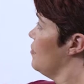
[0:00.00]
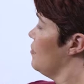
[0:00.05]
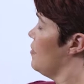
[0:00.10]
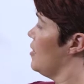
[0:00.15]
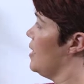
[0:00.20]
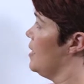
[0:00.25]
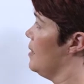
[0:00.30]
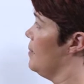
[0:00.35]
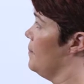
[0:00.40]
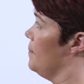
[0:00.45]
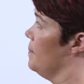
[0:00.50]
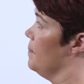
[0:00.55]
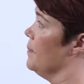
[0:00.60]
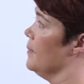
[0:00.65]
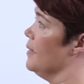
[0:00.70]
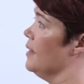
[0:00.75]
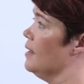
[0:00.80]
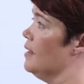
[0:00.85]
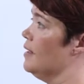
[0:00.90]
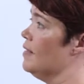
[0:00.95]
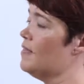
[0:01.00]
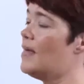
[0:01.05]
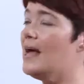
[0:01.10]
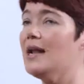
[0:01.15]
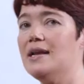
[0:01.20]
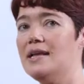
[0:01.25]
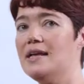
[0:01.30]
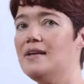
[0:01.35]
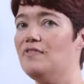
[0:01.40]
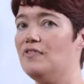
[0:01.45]
three.
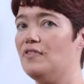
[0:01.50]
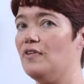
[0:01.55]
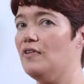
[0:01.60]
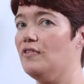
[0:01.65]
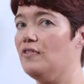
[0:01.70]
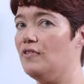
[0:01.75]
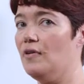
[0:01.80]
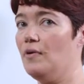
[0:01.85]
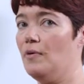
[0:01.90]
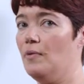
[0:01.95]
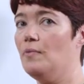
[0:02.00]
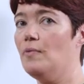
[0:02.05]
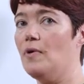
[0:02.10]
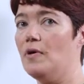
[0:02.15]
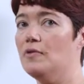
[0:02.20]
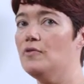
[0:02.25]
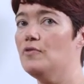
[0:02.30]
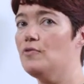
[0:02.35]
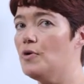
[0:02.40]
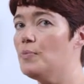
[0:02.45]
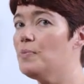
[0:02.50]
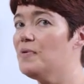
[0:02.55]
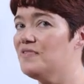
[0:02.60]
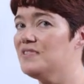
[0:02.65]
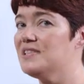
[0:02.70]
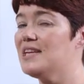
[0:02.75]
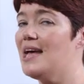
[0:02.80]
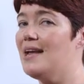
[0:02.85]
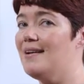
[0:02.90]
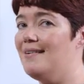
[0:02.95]
That leaves us one group
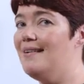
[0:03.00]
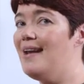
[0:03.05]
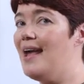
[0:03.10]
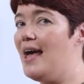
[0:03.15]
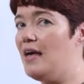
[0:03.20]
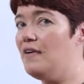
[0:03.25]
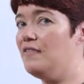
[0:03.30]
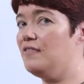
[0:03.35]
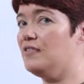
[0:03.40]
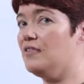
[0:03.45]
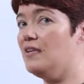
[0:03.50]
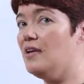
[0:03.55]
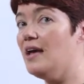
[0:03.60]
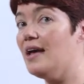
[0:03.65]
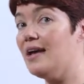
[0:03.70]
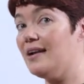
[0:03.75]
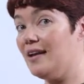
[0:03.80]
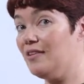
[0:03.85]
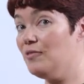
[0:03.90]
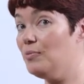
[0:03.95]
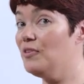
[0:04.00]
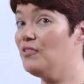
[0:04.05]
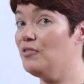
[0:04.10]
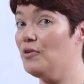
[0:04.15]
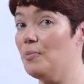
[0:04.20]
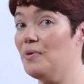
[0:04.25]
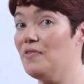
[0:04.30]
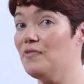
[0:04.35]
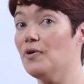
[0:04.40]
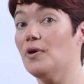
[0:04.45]
of 10 left. And as we
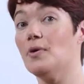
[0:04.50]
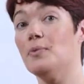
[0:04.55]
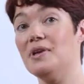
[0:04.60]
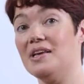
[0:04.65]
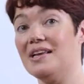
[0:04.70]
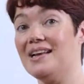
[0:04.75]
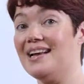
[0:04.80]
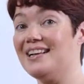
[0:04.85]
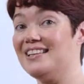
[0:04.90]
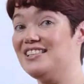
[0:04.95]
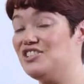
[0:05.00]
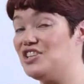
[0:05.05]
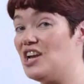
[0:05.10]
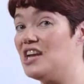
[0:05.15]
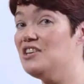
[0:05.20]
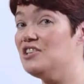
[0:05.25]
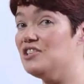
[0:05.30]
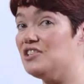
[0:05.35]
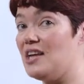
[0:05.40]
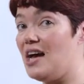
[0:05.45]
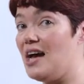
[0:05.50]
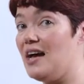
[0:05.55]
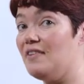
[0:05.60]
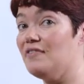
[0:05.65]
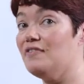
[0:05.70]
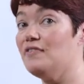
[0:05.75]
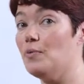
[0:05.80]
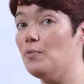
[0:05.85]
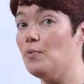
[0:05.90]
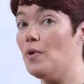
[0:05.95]
saw before, we can exchange
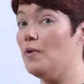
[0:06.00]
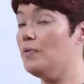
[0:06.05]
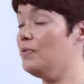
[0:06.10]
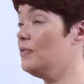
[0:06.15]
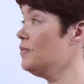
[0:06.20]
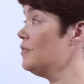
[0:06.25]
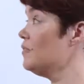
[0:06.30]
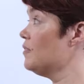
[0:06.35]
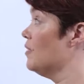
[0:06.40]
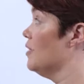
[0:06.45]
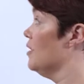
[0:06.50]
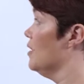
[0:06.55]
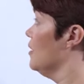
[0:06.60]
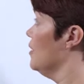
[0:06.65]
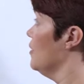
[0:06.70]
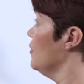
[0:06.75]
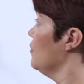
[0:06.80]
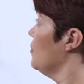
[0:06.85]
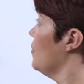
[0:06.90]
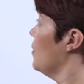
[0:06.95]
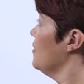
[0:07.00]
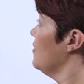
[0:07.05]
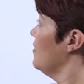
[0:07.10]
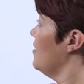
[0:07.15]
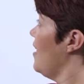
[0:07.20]
that for ones. So our